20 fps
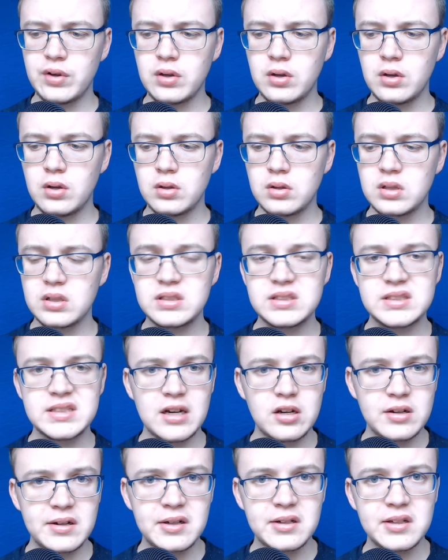
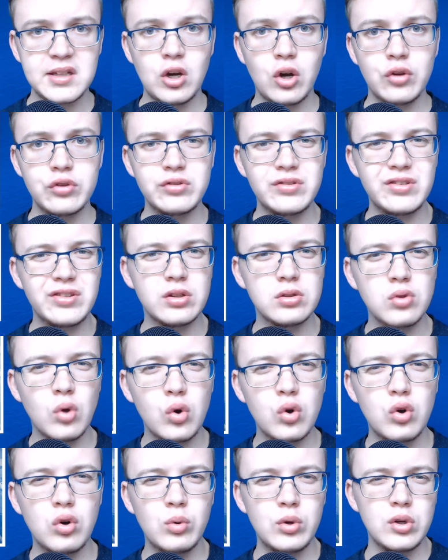concern early on that the
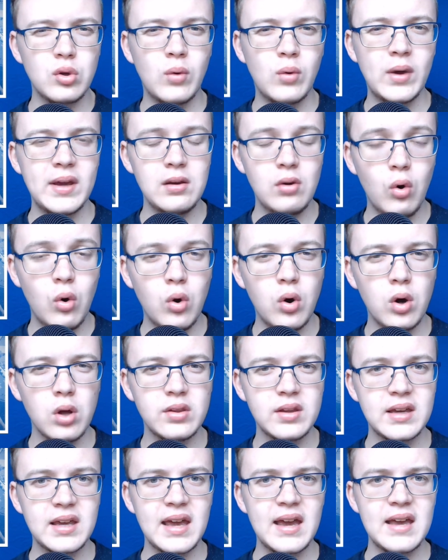logo wouldn't quite go on
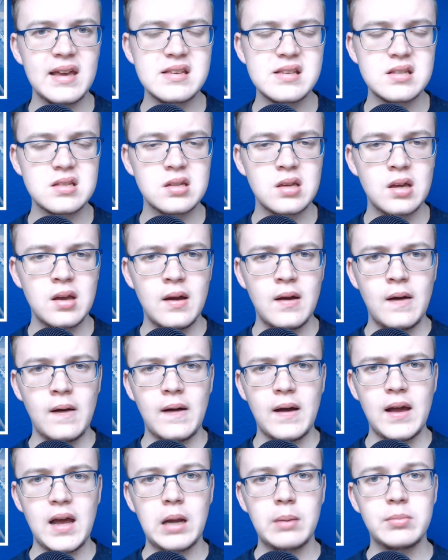the kits,
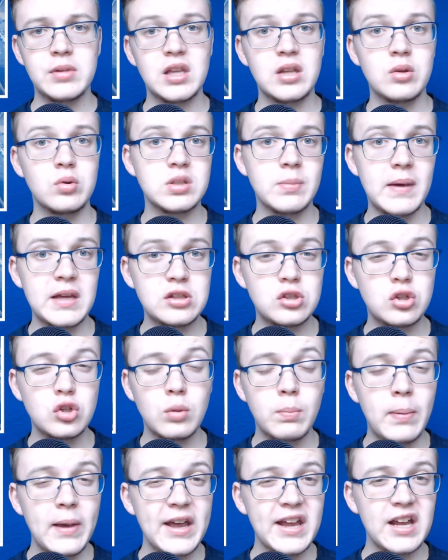and it was a bit too
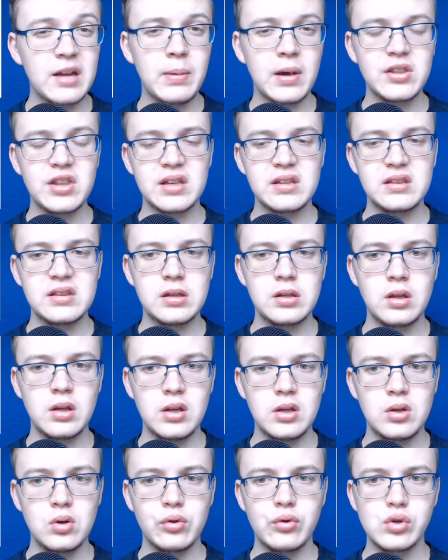big, but I think that
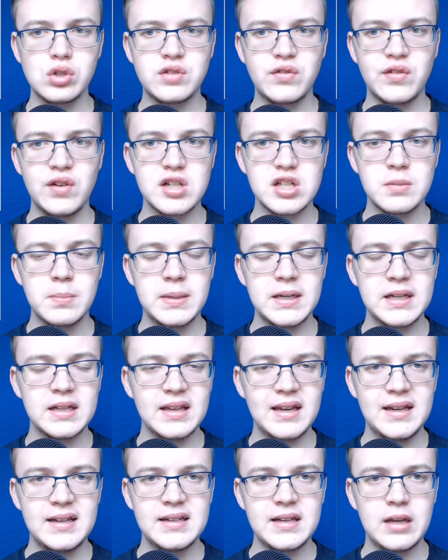those fears have been
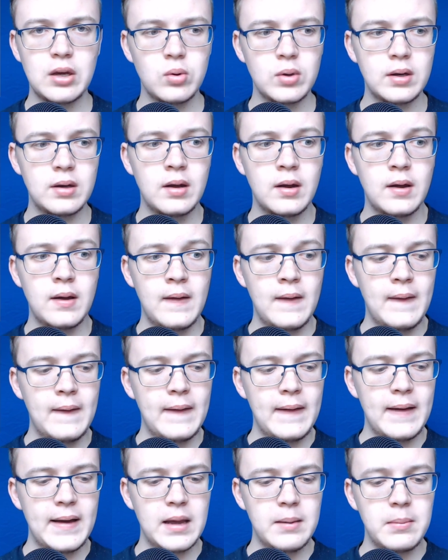allayed now,
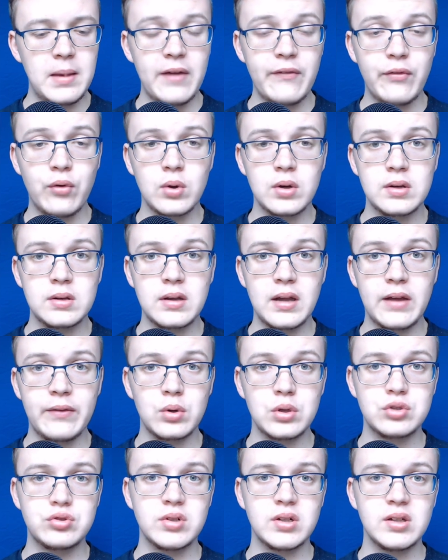and
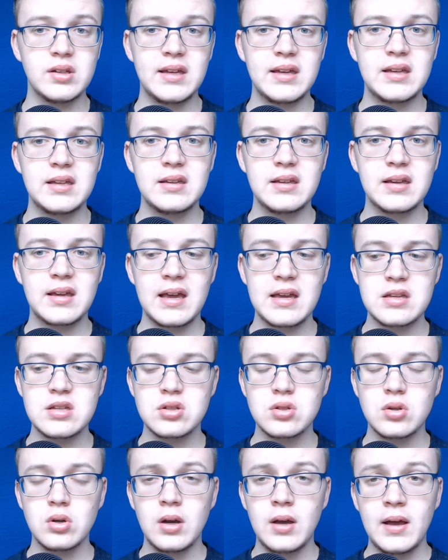everyone's really liking the kits.
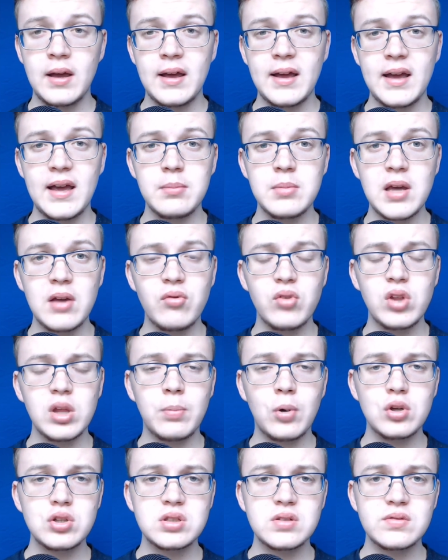So really
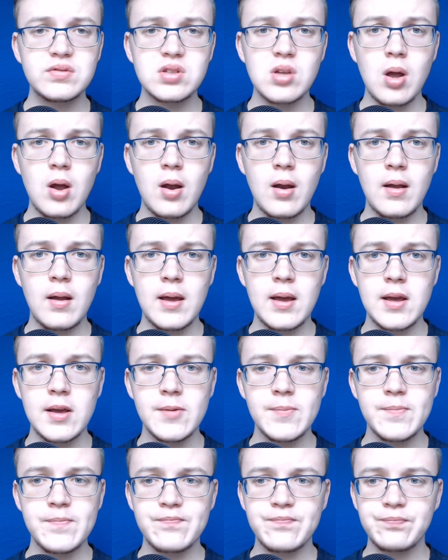positive start
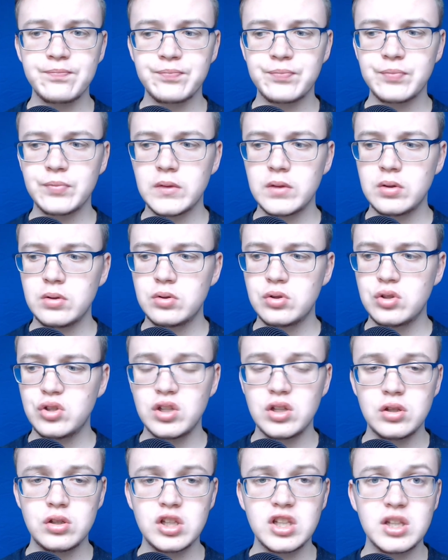to
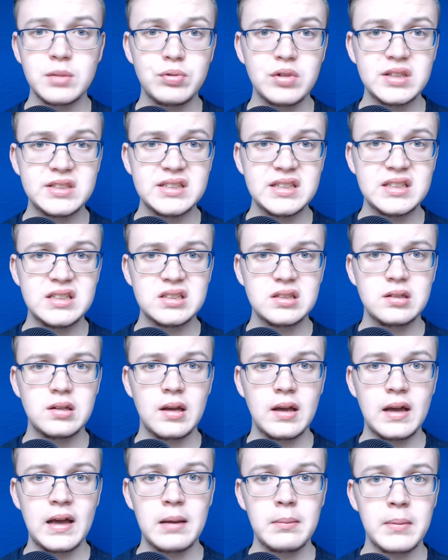the pre-season,
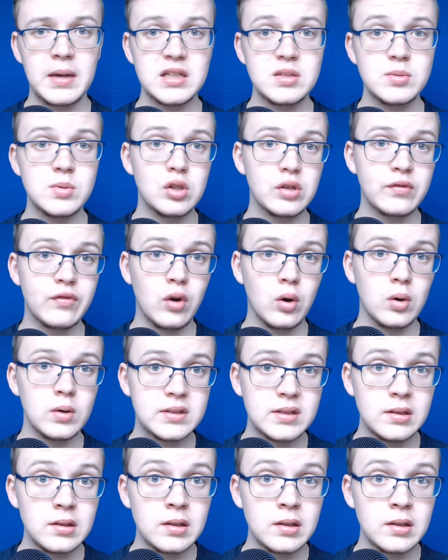as we look forward to